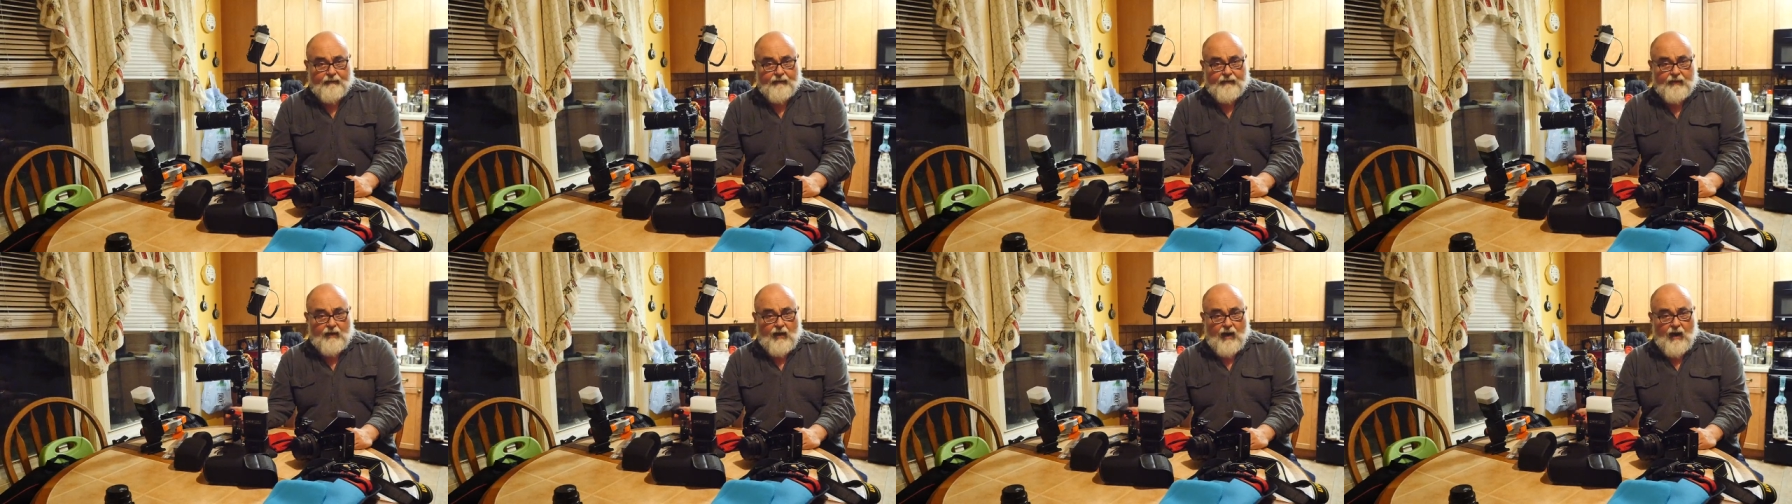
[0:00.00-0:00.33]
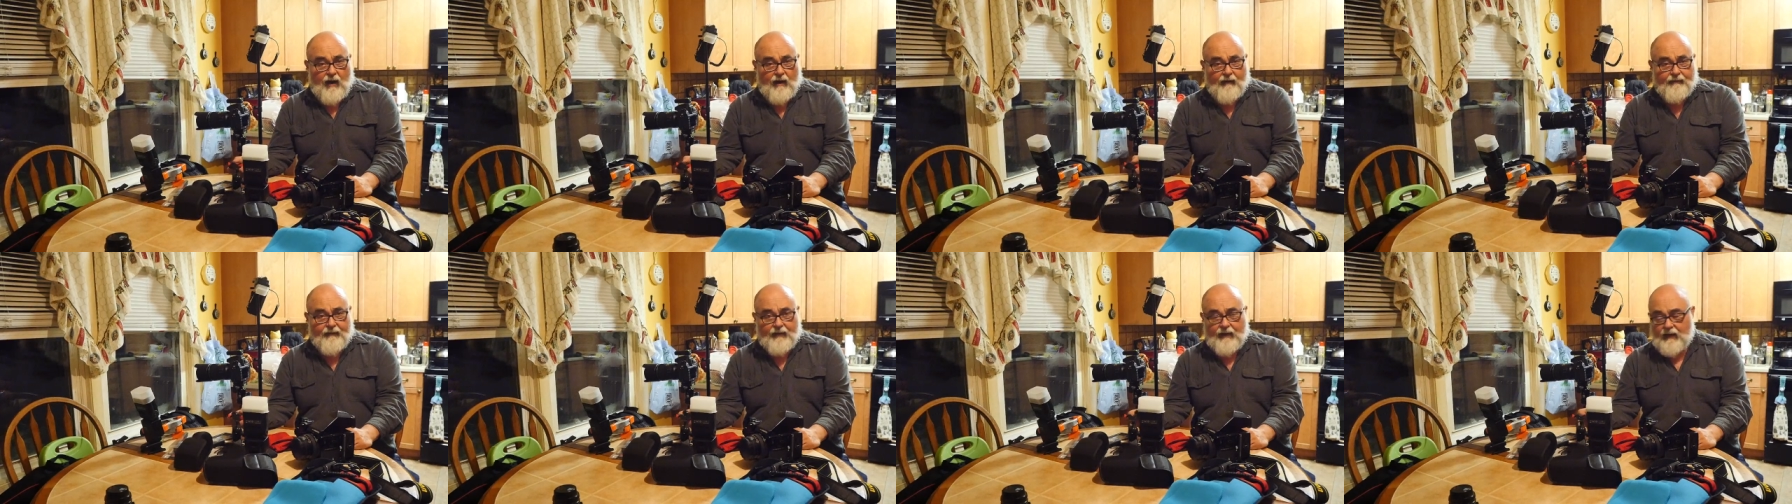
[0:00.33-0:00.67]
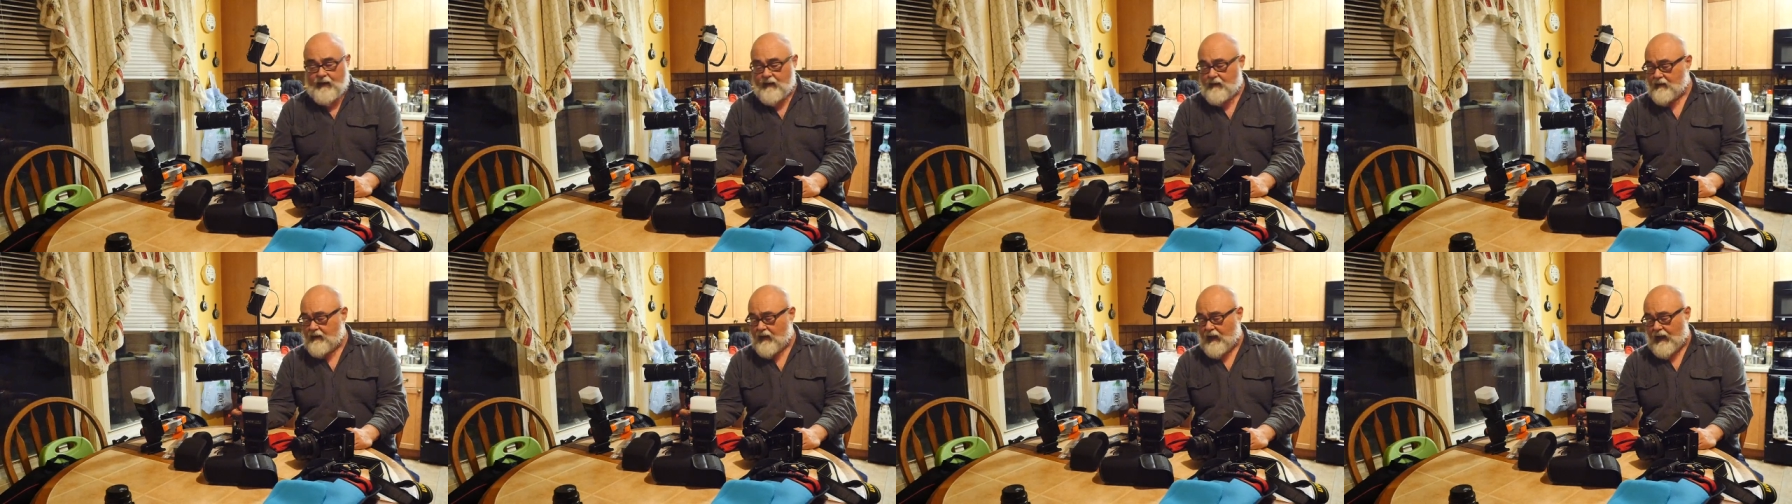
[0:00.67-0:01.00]

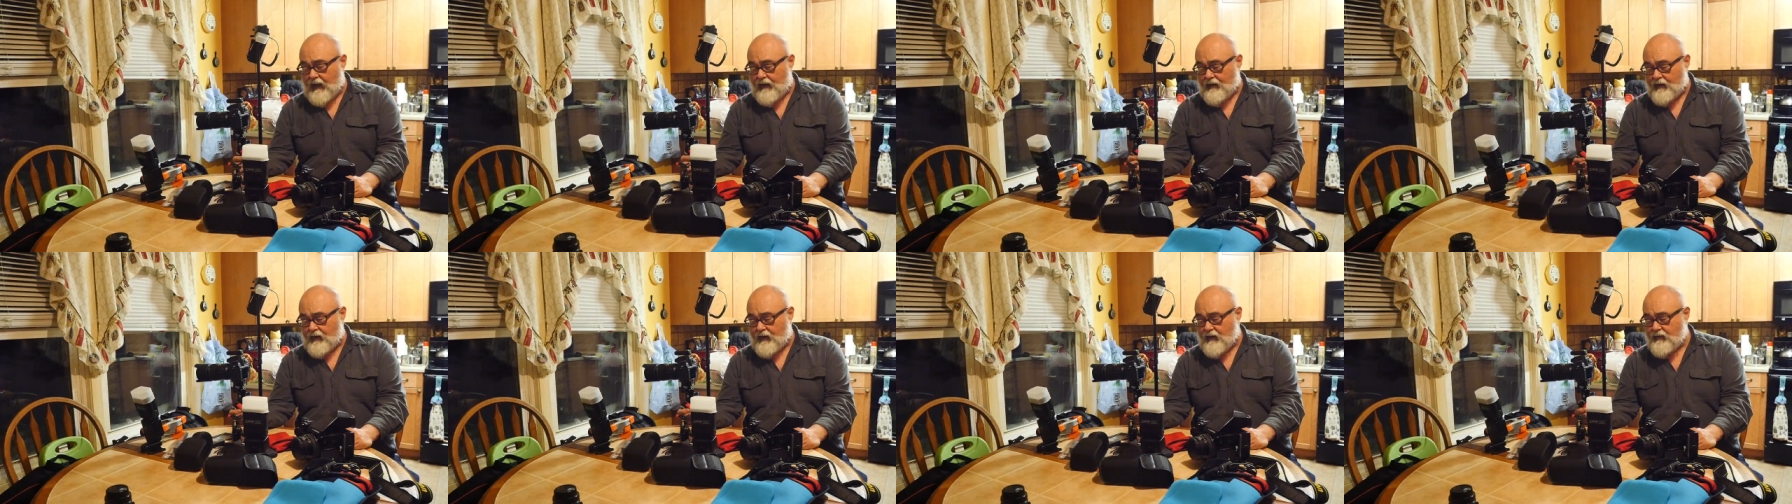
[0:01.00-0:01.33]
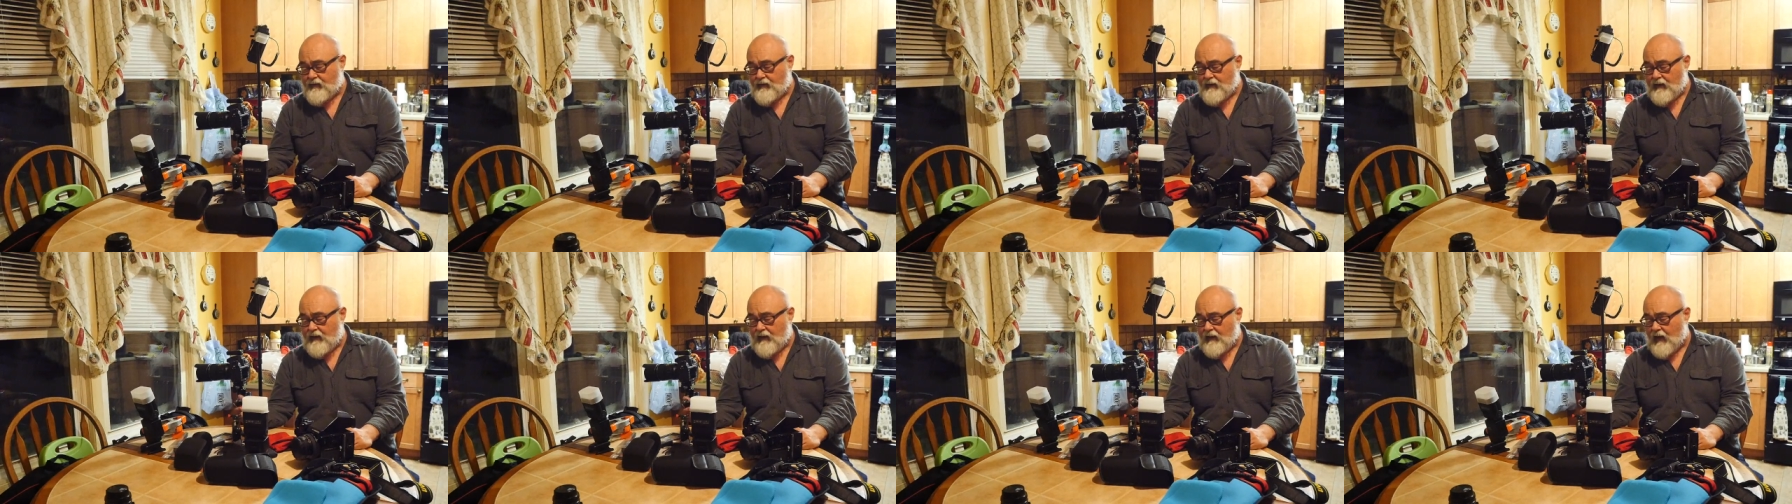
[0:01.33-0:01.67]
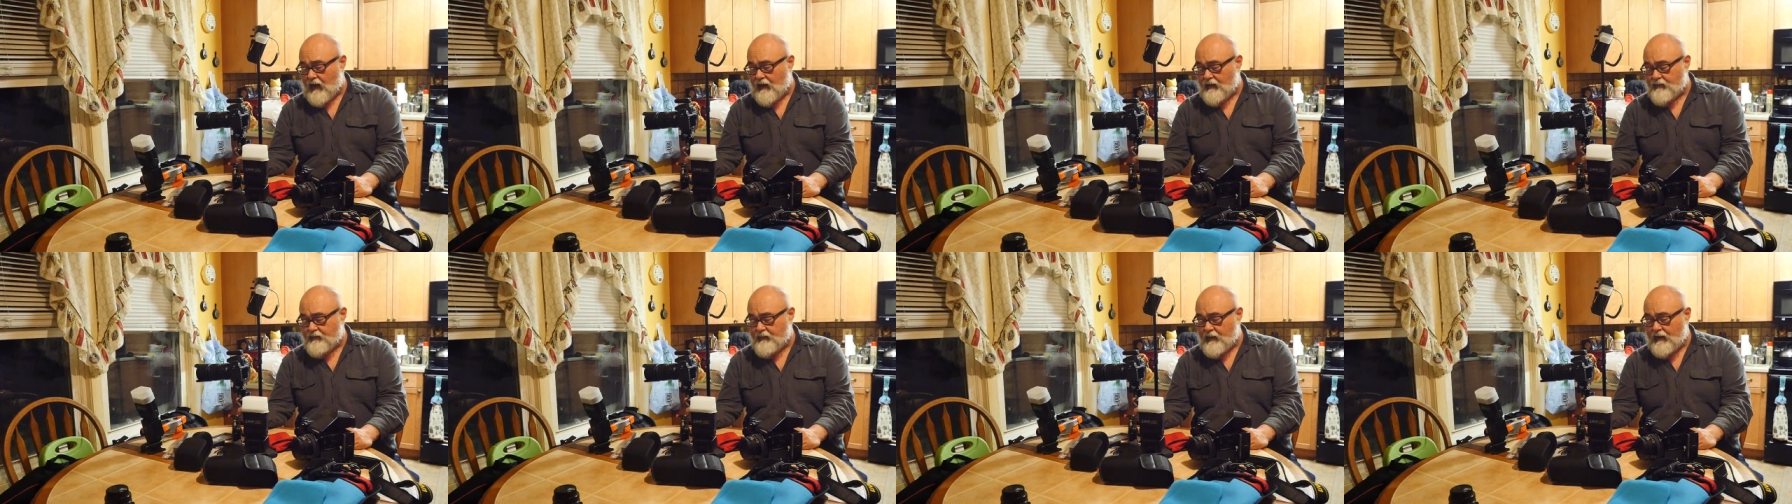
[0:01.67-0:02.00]
photography and you're
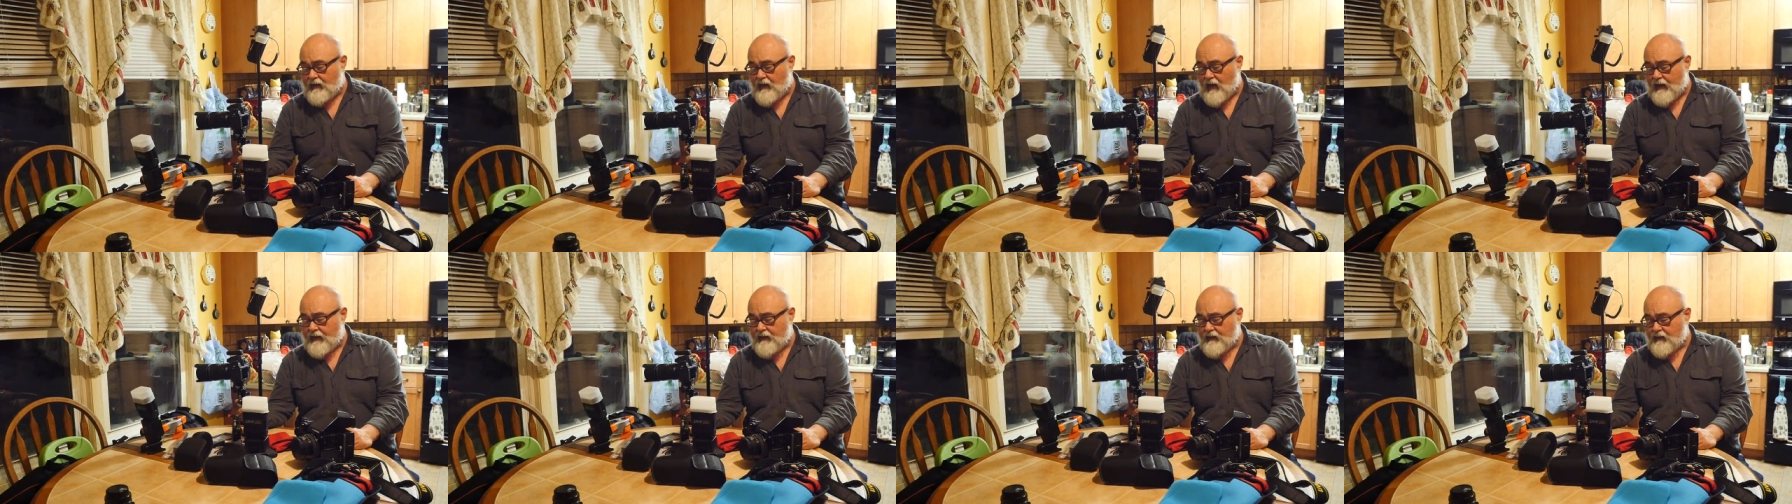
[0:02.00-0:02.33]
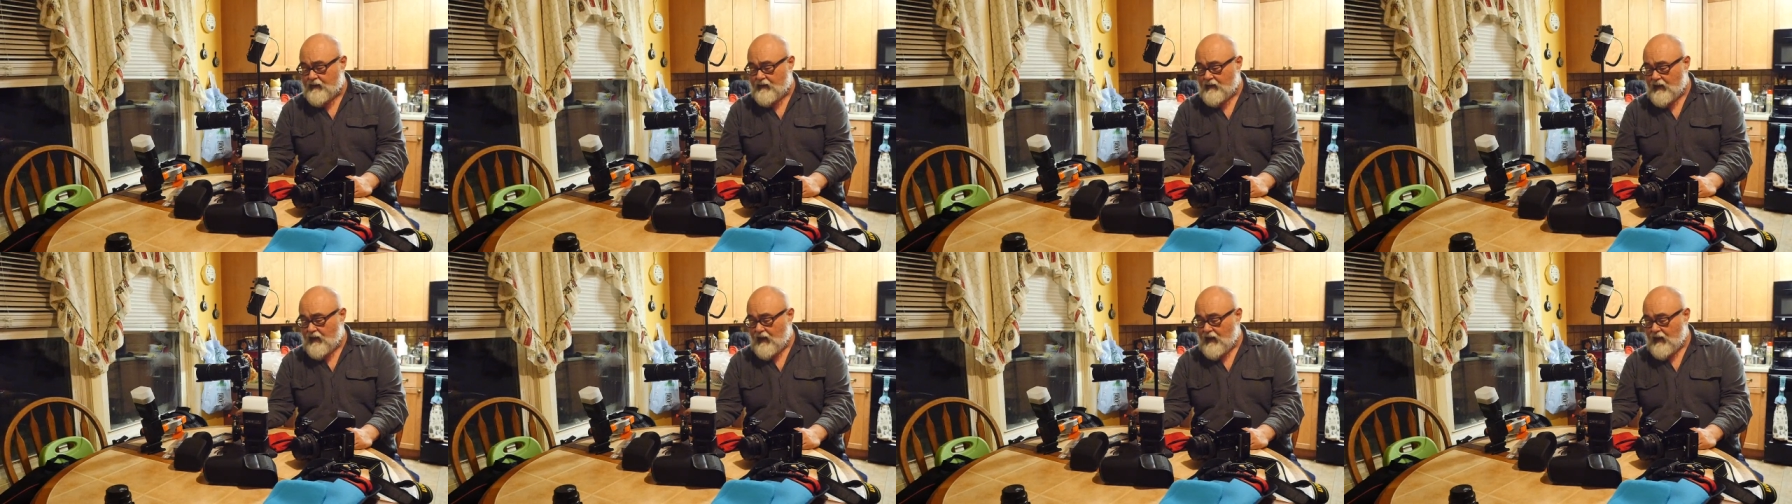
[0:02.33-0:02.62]
using speed lights